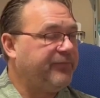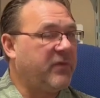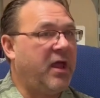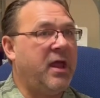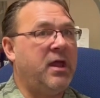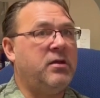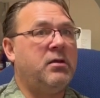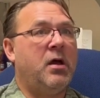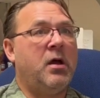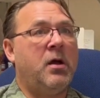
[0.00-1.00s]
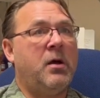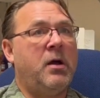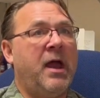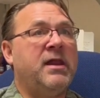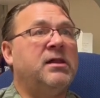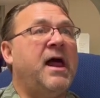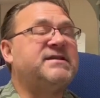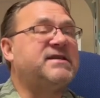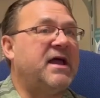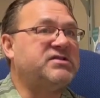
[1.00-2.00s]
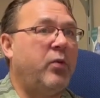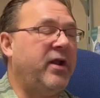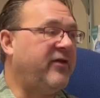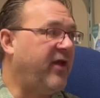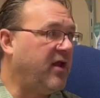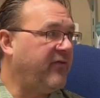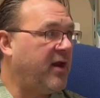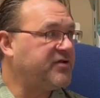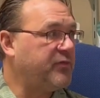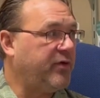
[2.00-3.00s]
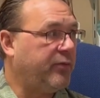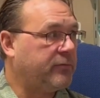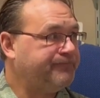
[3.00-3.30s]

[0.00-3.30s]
and less as a way to take advantage of people.